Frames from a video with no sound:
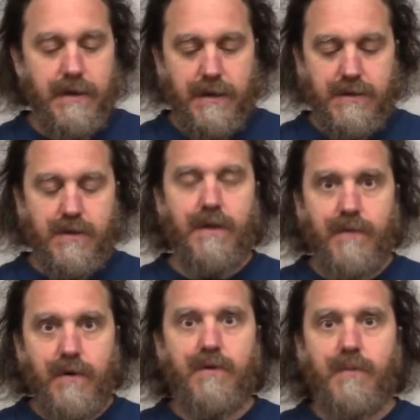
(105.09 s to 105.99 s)
and so they've
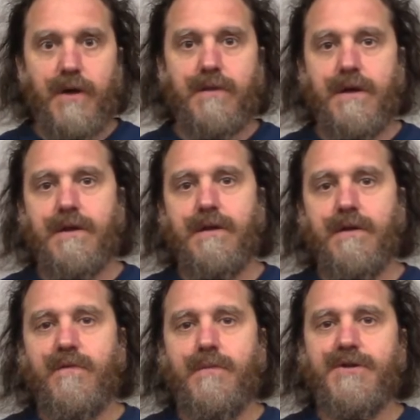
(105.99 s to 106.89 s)
known about the idea
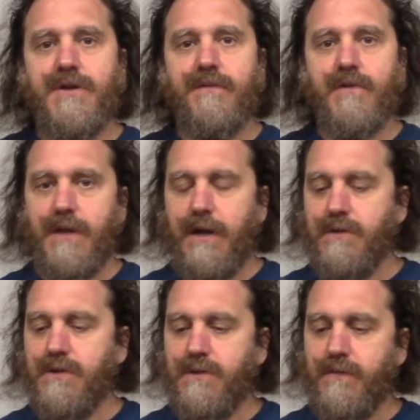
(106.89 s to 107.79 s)
of imaging for
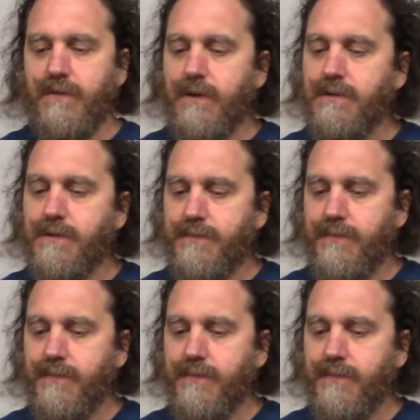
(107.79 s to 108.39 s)
thousands of years.